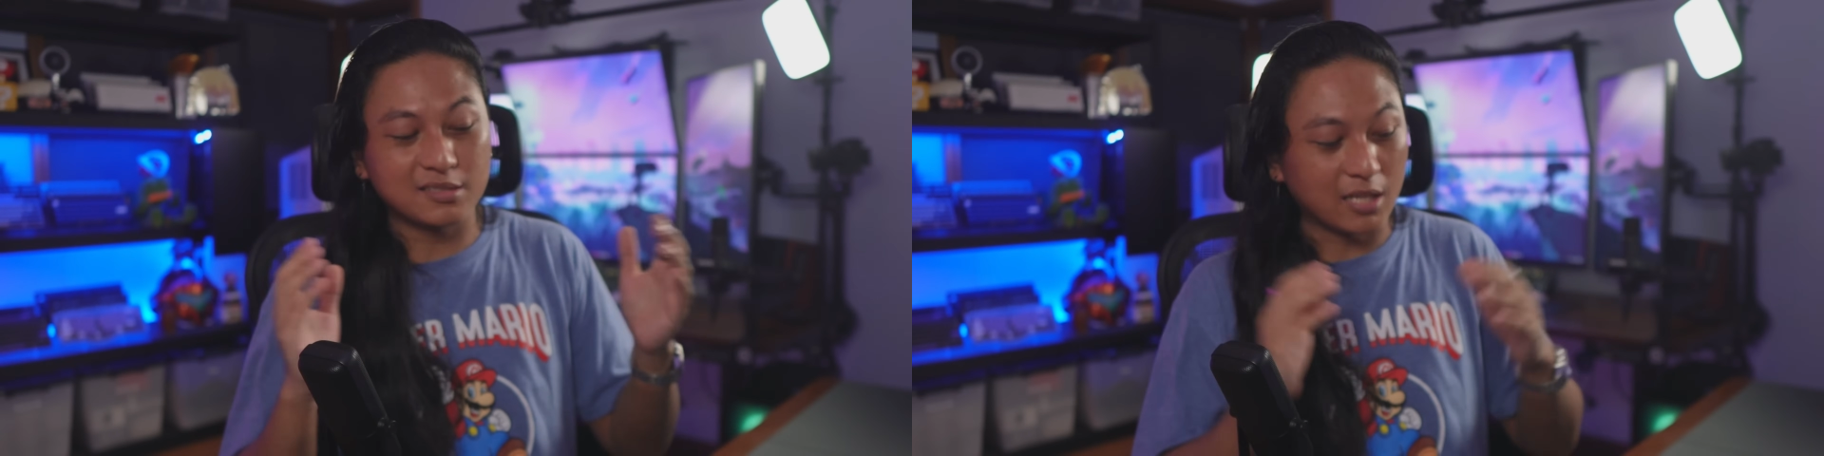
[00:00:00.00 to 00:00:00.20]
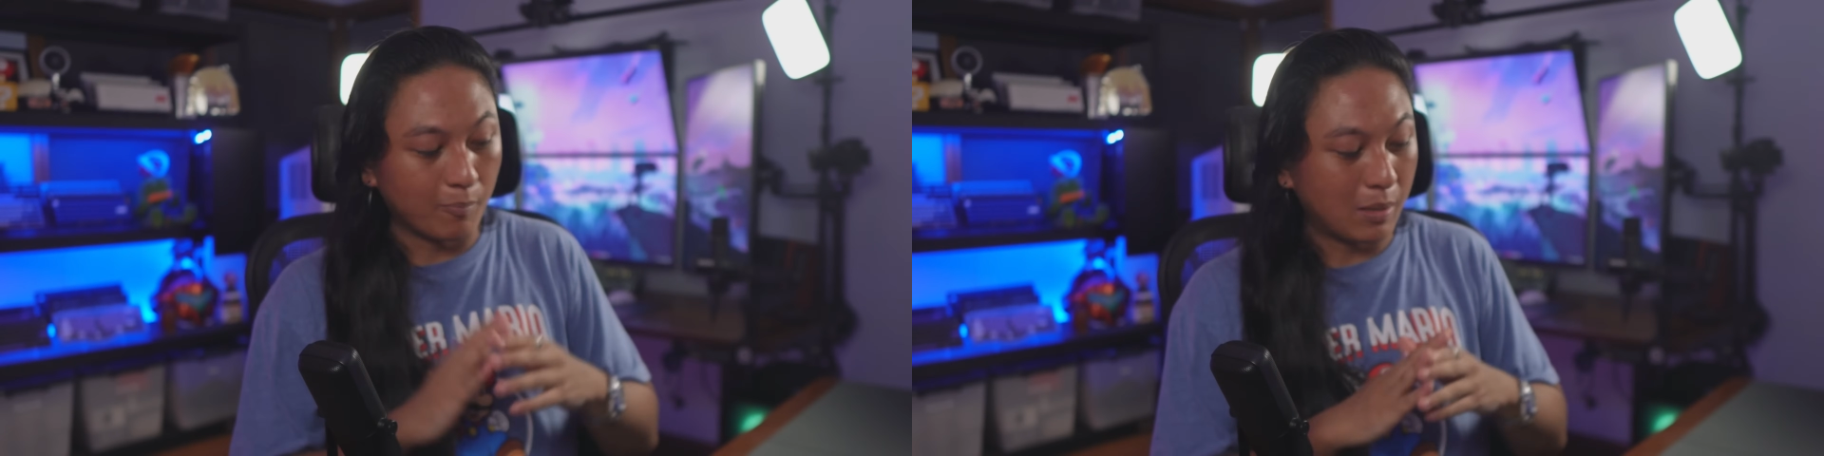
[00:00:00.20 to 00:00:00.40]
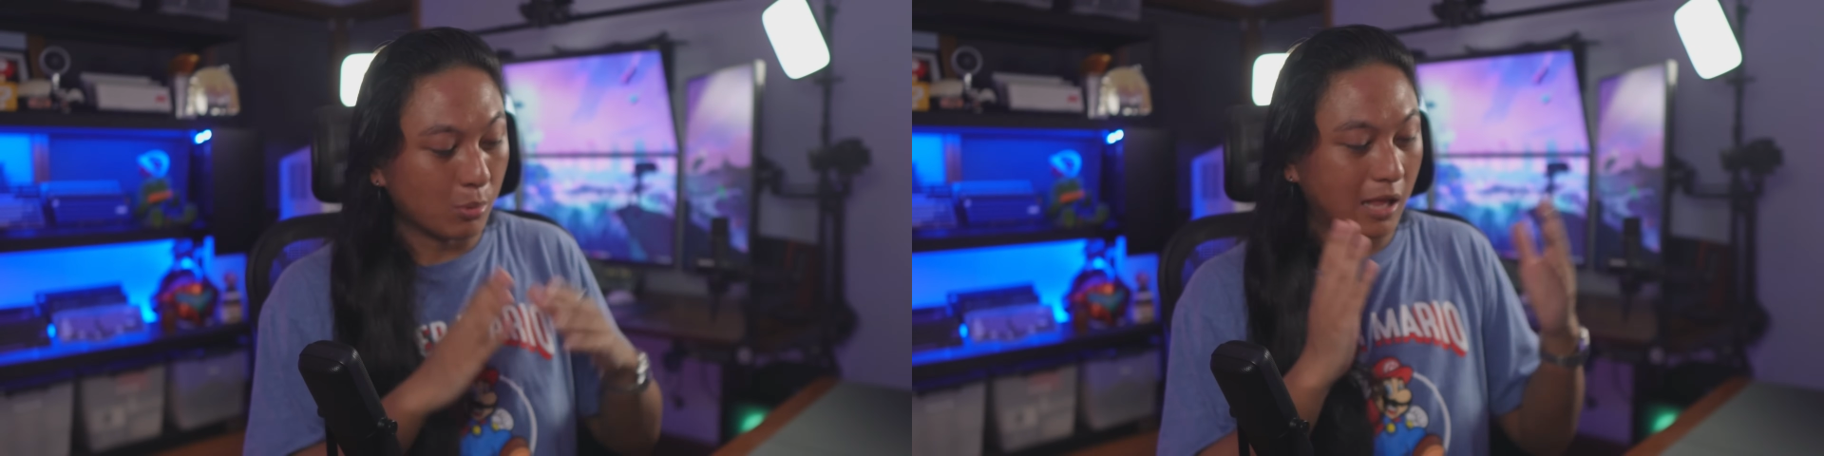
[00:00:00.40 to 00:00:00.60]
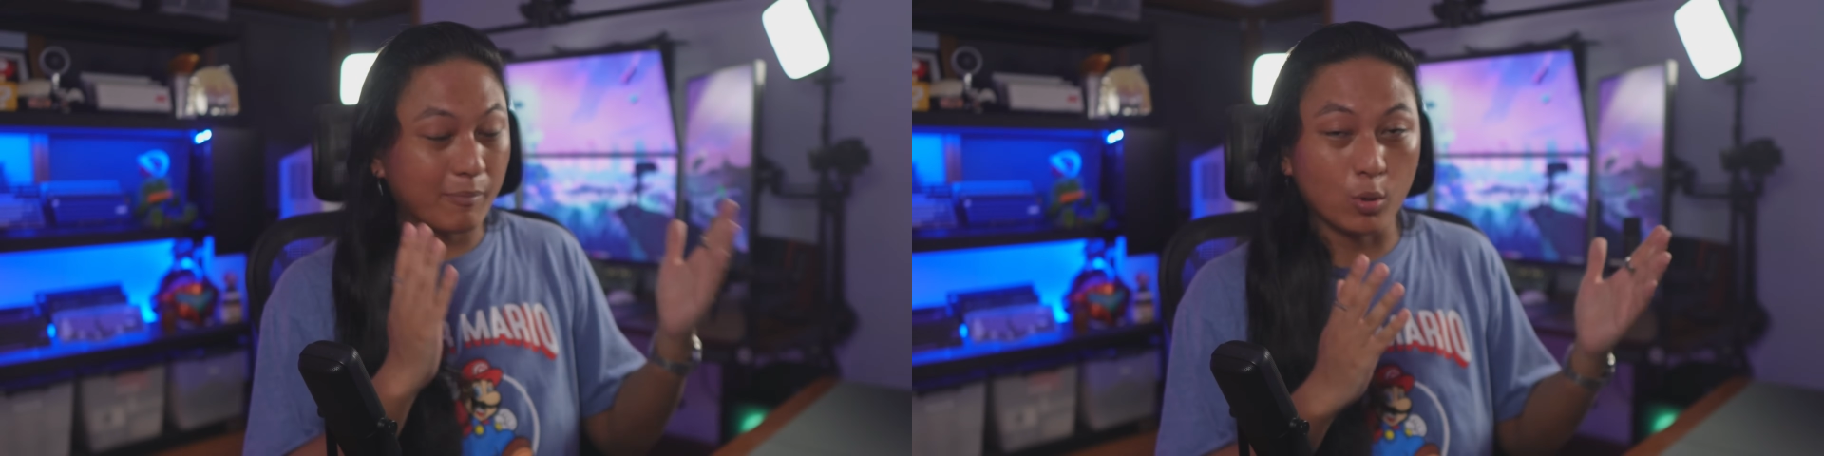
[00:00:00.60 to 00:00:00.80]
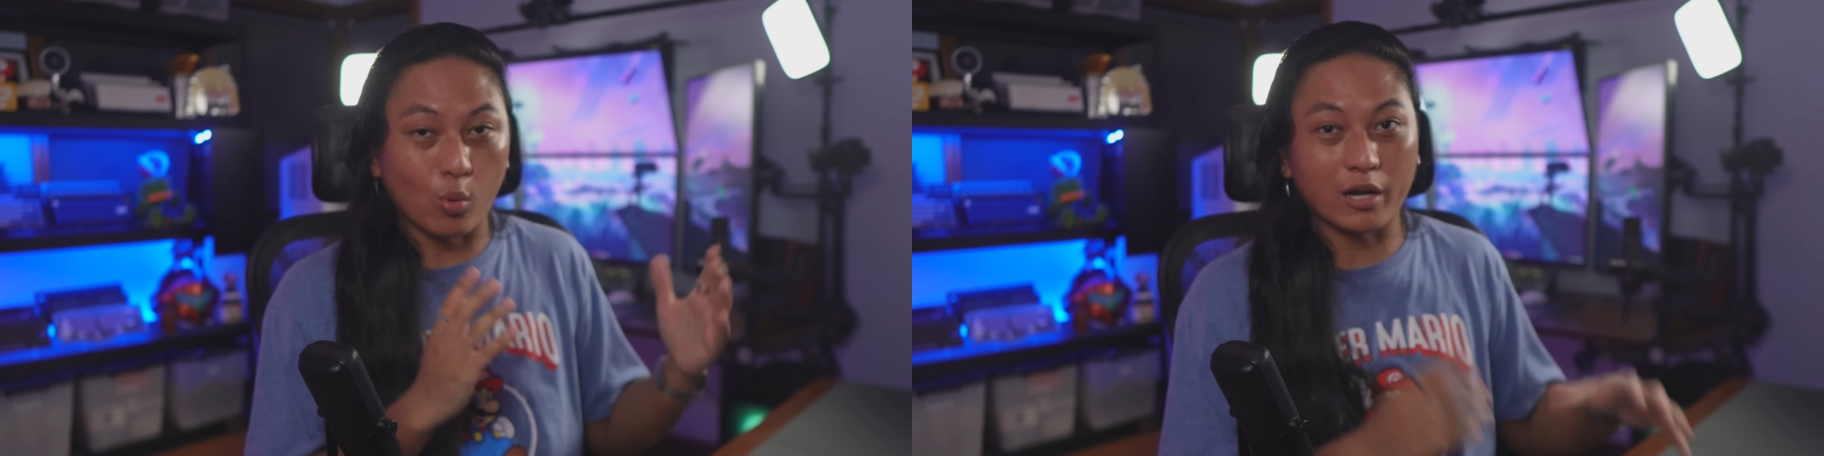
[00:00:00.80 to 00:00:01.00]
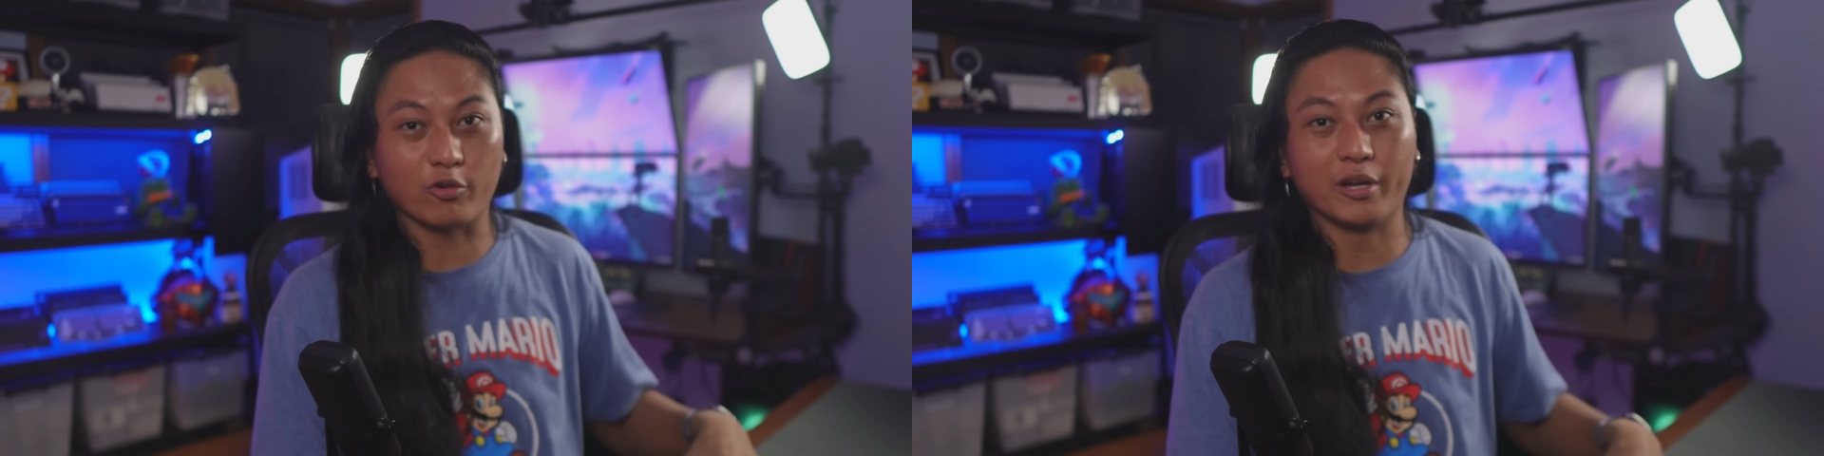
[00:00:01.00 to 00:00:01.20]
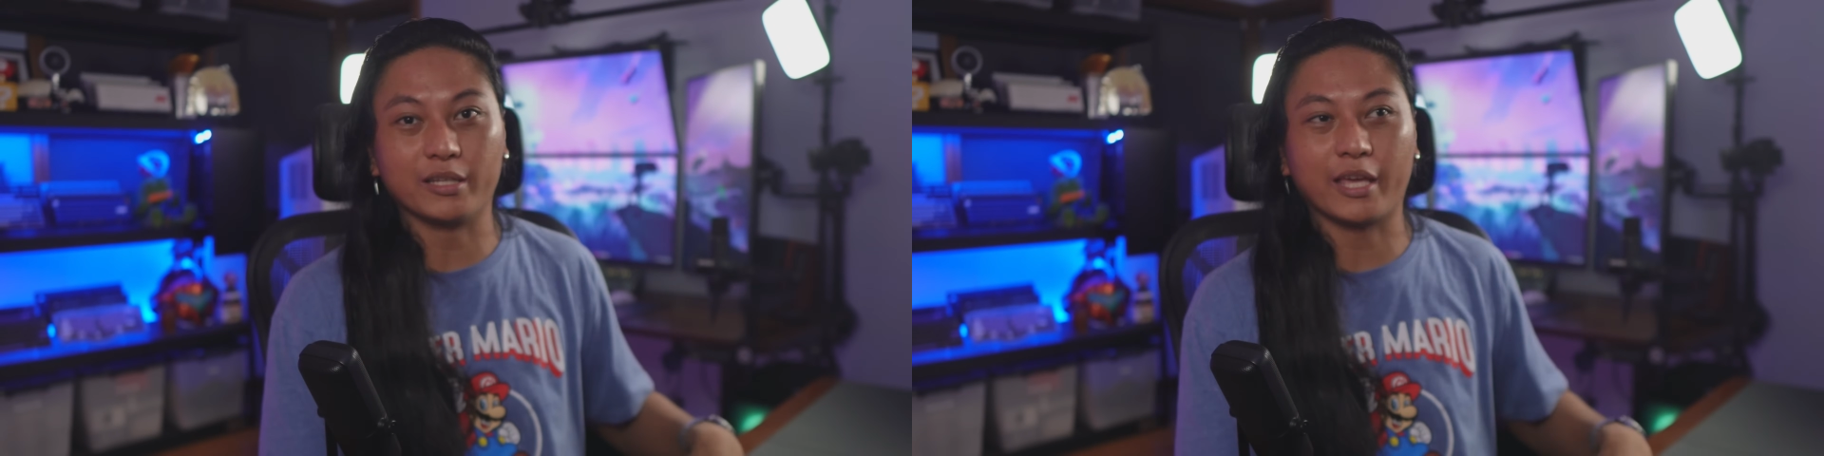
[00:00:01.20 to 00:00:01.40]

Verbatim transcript: some people have been wondering,